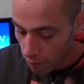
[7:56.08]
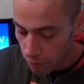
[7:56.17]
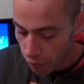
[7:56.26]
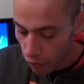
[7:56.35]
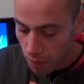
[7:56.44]

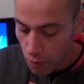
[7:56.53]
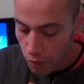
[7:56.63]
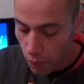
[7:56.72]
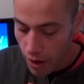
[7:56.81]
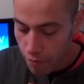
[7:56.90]
Before I
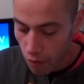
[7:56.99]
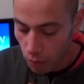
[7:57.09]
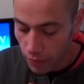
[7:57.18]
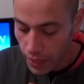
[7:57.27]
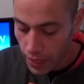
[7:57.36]
move away
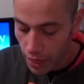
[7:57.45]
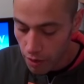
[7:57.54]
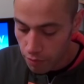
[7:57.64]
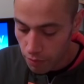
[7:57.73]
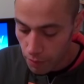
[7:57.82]
from
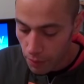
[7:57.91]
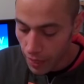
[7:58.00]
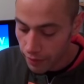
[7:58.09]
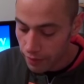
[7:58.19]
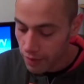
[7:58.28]
the
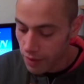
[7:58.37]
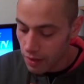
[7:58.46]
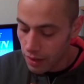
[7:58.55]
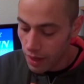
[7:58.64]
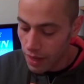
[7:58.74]
pad.
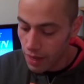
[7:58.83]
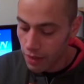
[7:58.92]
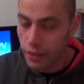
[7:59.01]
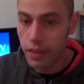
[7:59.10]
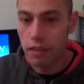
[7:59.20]

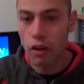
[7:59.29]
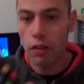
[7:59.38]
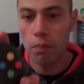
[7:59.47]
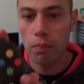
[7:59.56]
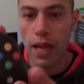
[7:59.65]
You've got
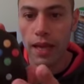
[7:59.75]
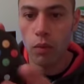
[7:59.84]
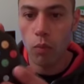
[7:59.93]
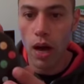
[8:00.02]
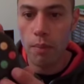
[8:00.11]
the black
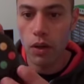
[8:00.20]
and white